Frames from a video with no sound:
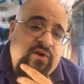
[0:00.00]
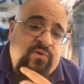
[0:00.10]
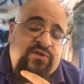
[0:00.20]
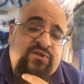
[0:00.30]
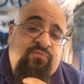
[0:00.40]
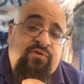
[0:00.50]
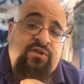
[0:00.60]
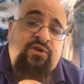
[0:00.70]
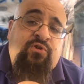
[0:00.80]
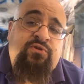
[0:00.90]
with some
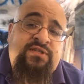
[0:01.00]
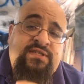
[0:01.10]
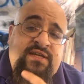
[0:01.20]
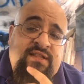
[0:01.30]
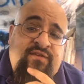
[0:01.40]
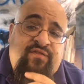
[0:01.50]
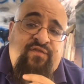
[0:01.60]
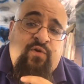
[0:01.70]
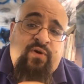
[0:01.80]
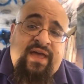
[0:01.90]
really cool cichlid
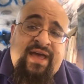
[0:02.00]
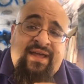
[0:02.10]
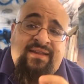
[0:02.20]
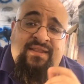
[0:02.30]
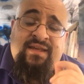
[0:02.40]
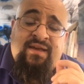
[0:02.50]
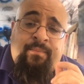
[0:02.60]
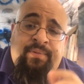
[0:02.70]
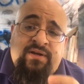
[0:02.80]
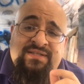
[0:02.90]
folk at the
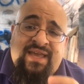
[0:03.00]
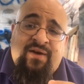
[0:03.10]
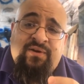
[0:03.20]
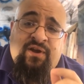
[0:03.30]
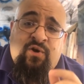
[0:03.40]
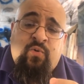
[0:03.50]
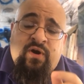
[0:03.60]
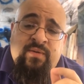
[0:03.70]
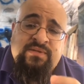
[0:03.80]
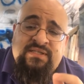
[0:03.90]
Bucks County
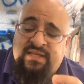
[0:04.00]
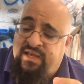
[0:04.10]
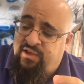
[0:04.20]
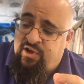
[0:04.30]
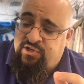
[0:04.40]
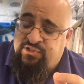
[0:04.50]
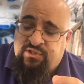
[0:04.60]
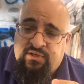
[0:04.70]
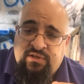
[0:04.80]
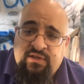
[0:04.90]
Aquarium Society auction,